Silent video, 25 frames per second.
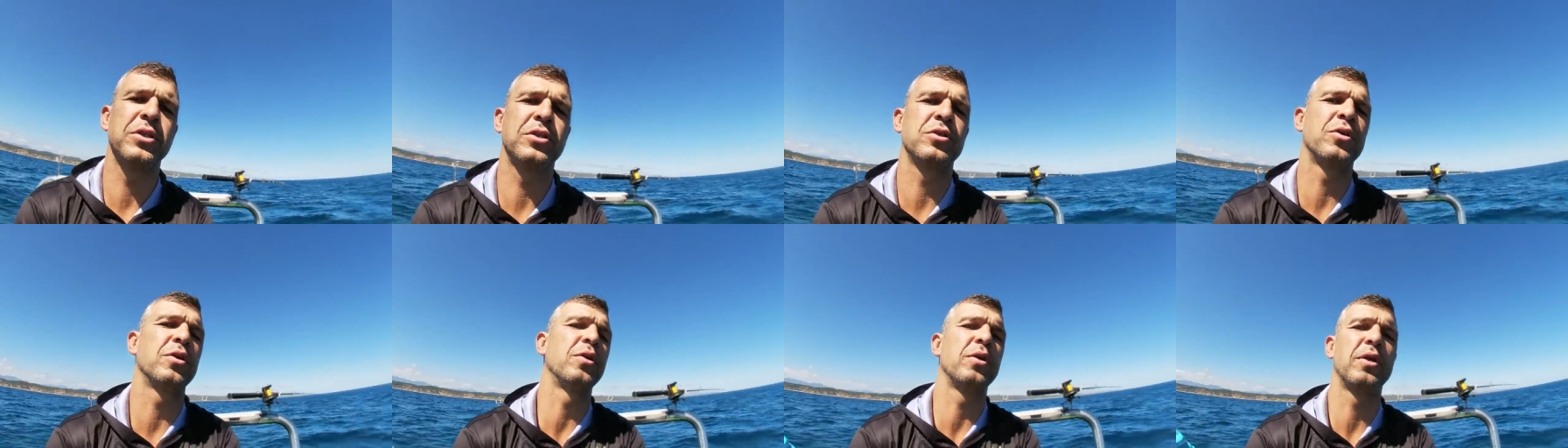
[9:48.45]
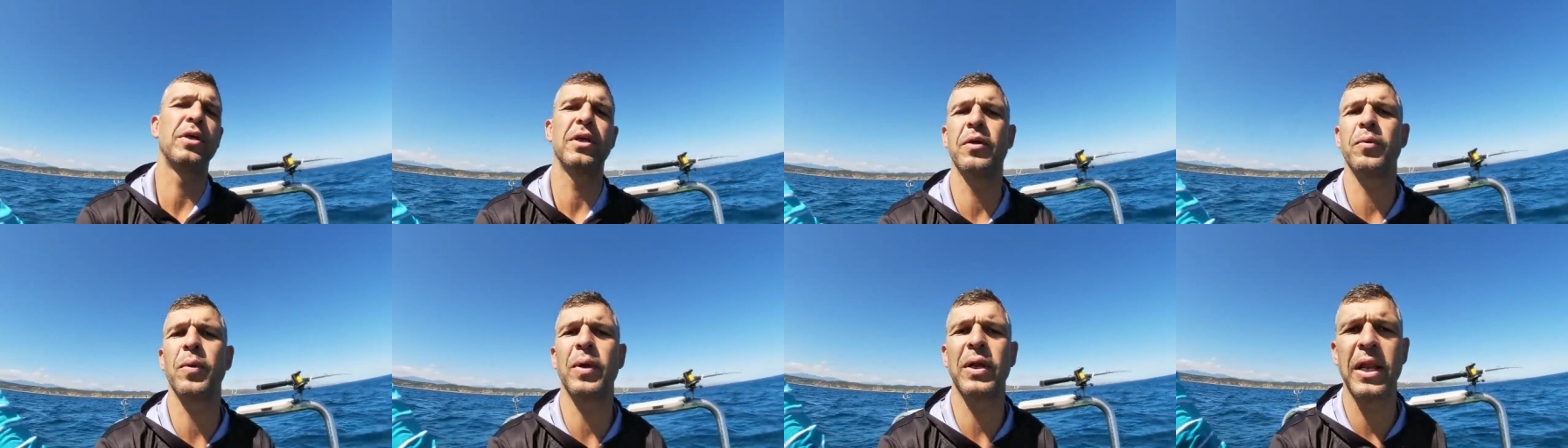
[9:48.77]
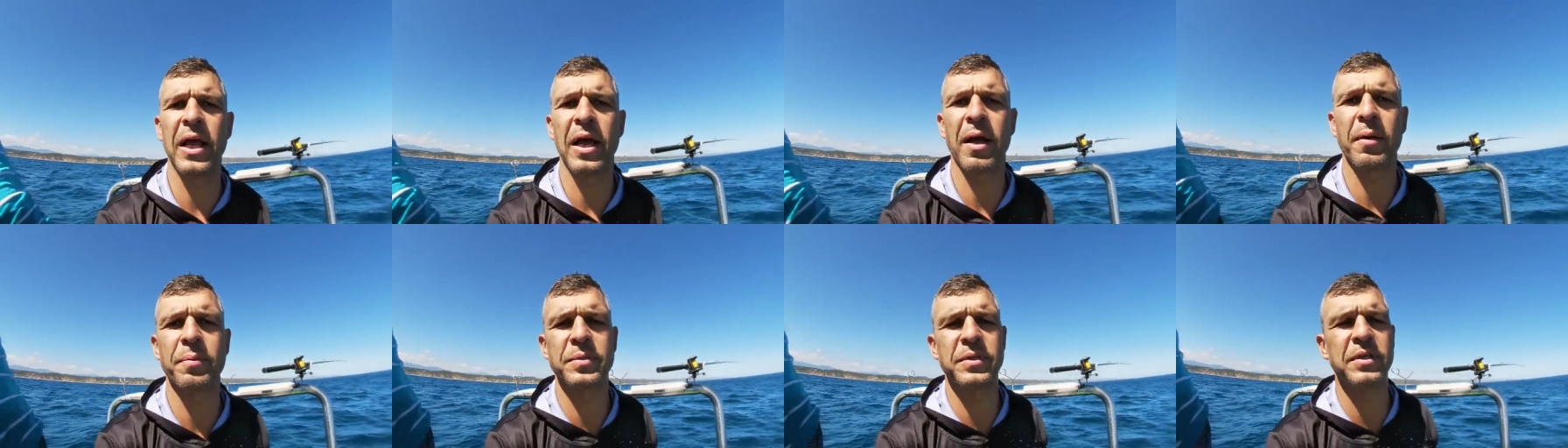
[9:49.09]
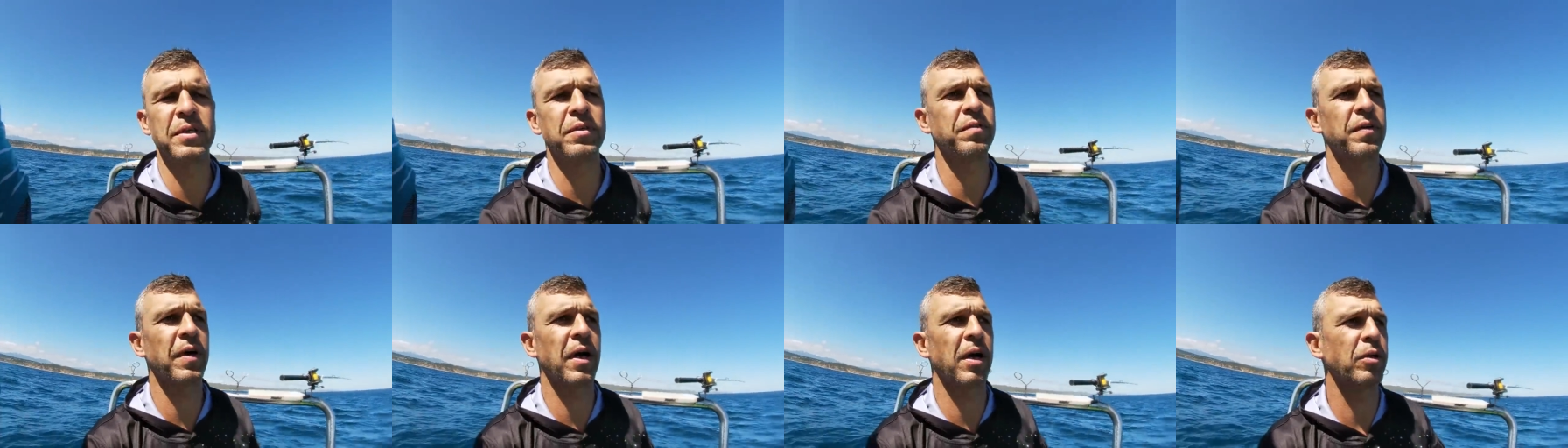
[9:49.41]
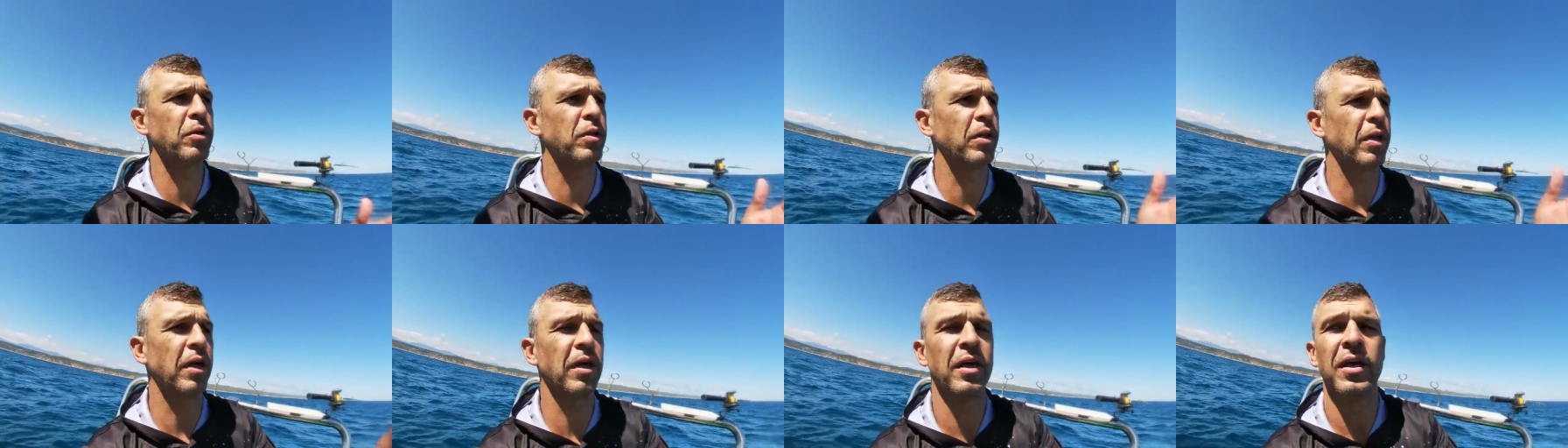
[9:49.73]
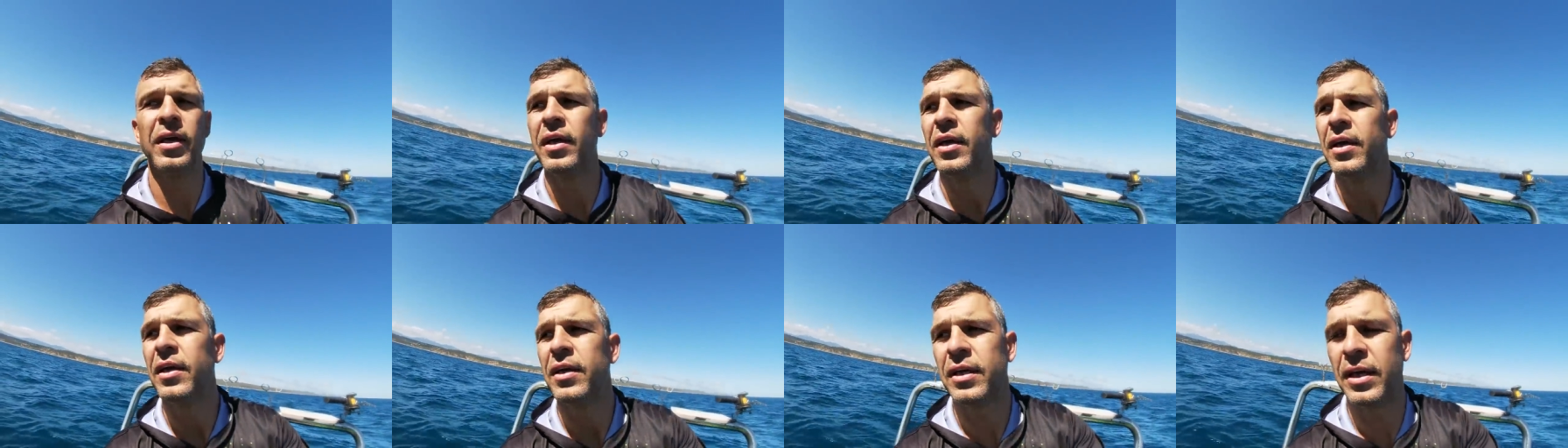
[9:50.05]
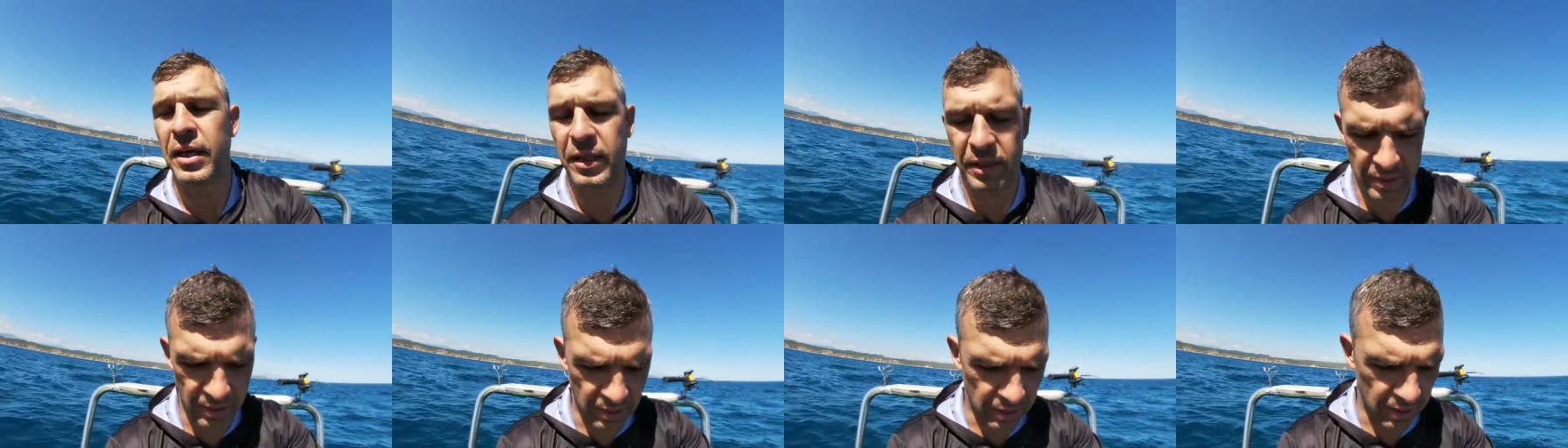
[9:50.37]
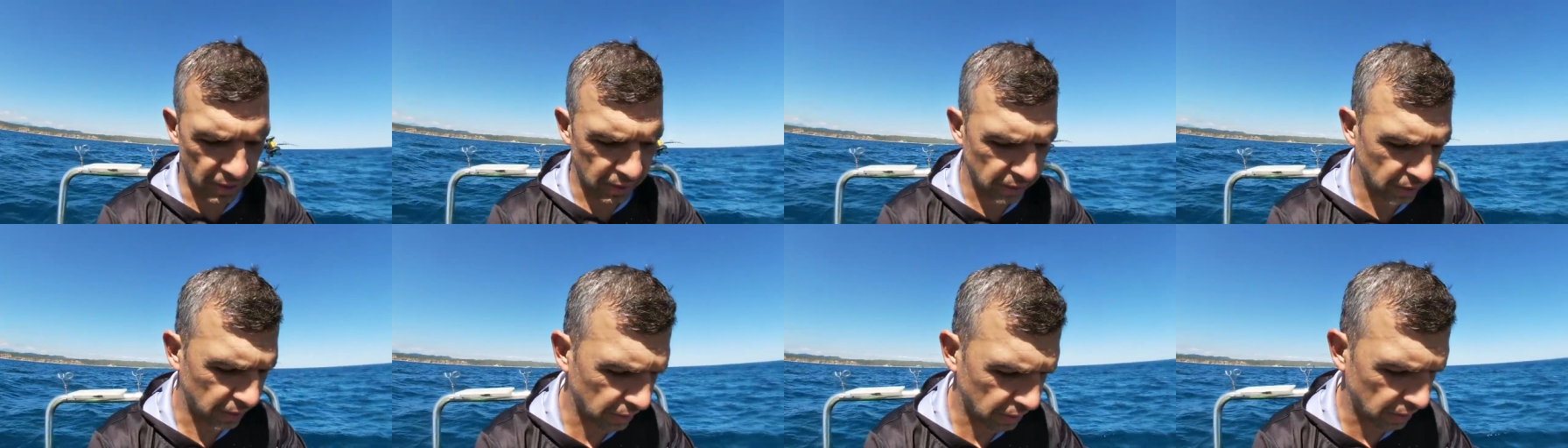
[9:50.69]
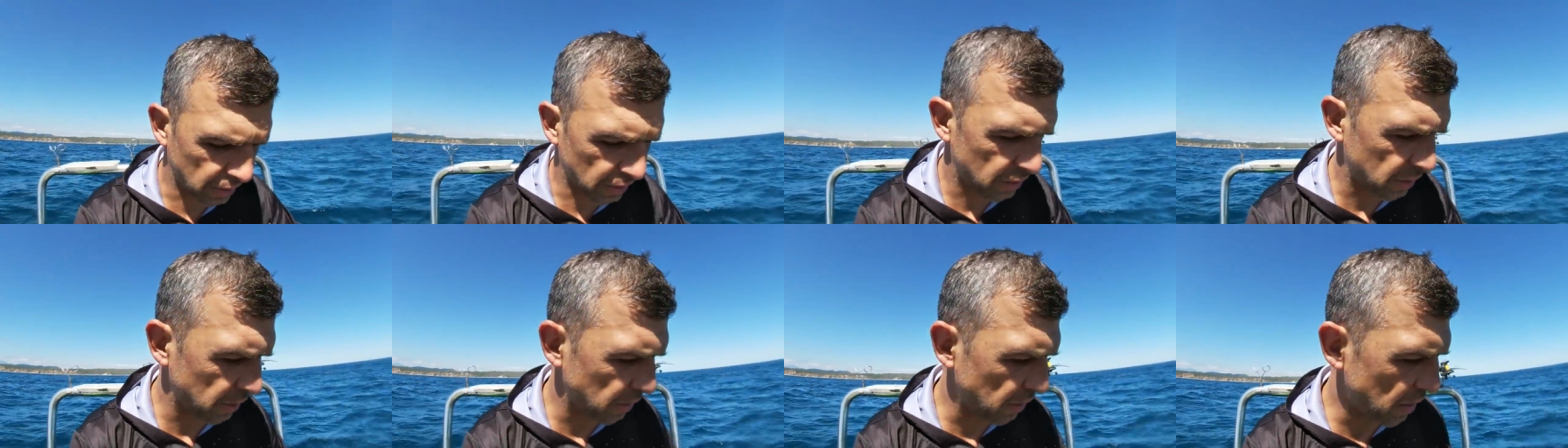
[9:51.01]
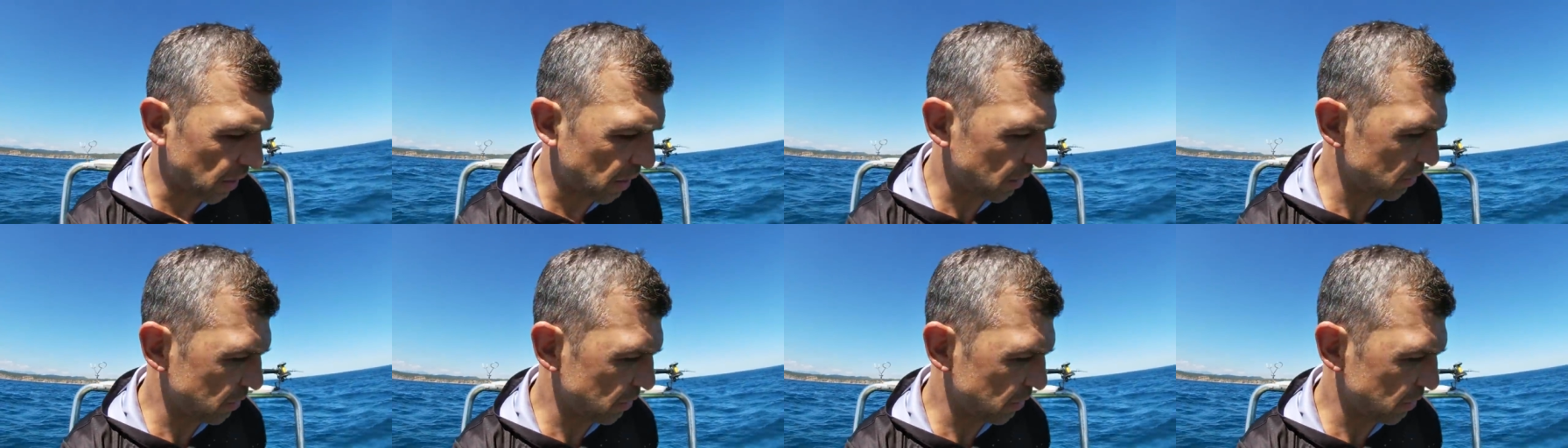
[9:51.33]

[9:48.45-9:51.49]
just gonna quickly help Steve out there, get the, get the thing